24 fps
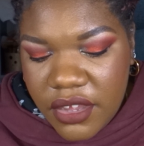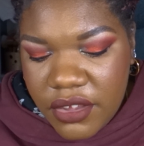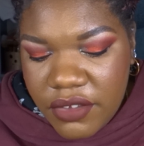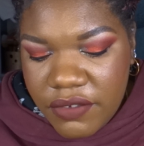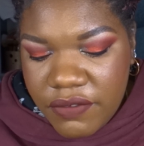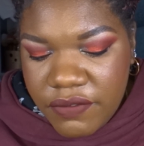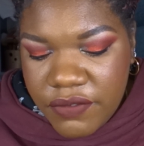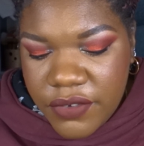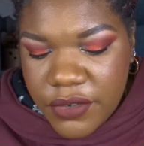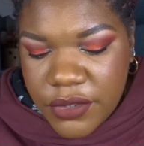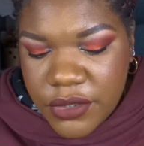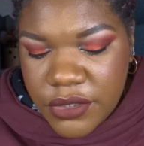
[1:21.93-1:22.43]

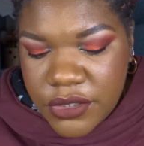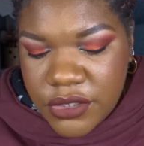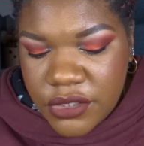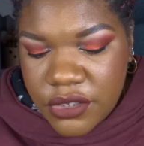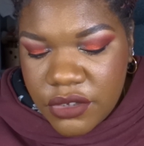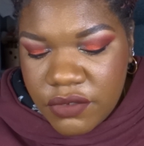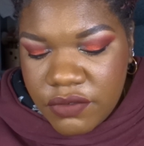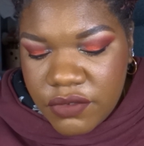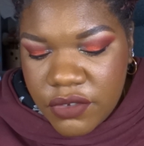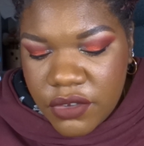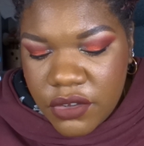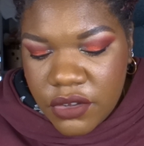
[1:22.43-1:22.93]
first
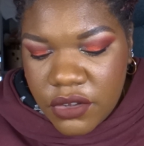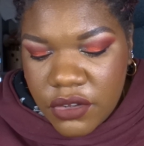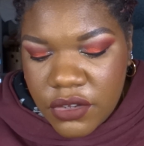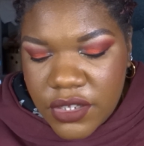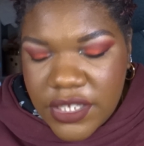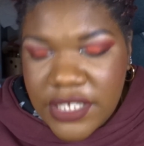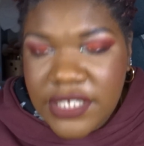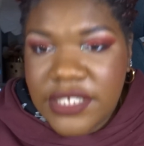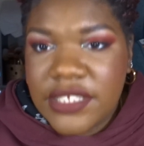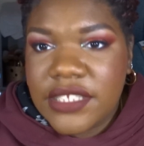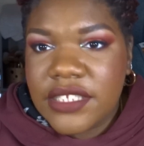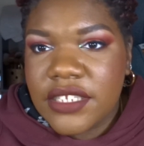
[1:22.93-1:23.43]
of all,
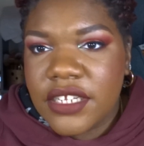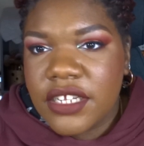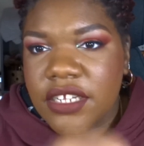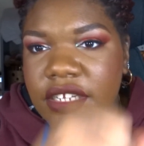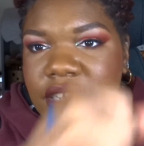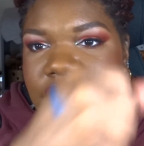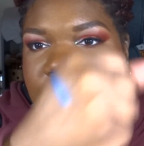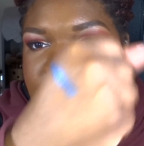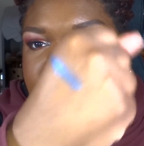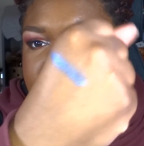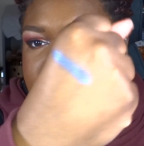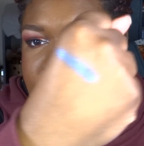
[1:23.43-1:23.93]
it's
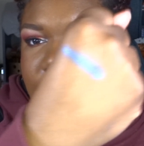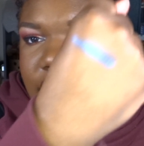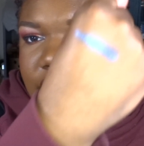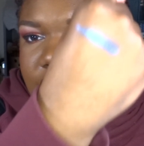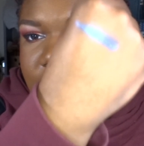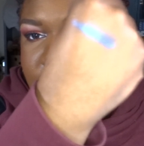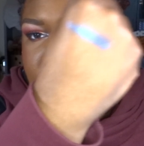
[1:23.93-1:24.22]
not like